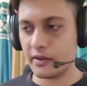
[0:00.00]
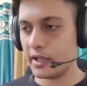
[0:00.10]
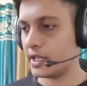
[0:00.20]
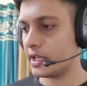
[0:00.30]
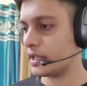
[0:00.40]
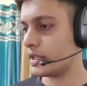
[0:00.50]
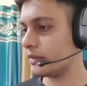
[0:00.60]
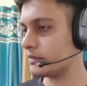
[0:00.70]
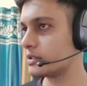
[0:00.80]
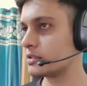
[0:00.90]
I have this
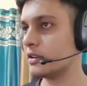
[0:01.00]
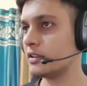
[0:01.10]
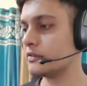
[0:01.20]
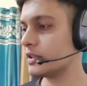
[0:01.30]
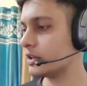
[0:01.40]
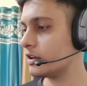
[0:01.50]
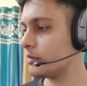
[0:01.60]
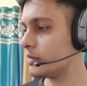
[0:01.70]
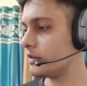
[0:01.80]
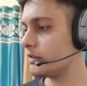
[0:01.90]

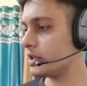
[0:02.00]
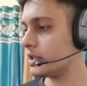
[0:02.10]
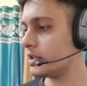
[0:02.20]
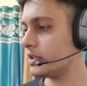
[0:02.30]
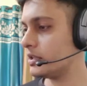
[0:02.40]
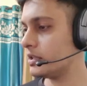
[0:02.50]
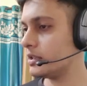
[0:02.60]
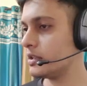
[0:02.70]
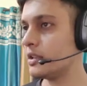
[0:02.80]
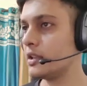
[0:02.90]
config.py,
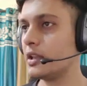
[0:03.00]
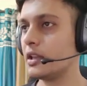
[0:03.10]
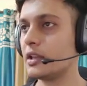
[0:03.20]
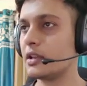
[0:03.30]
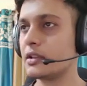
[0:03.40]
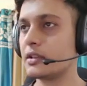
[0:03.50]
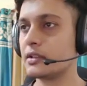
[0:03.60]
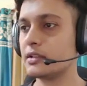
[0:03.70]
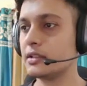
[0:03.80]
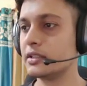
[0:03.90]
and
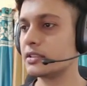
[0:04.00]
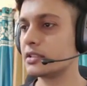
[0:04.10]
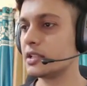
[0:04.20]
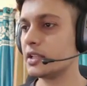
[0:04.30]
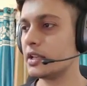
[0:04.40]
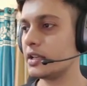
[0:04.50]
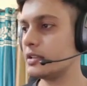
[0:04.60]
let's create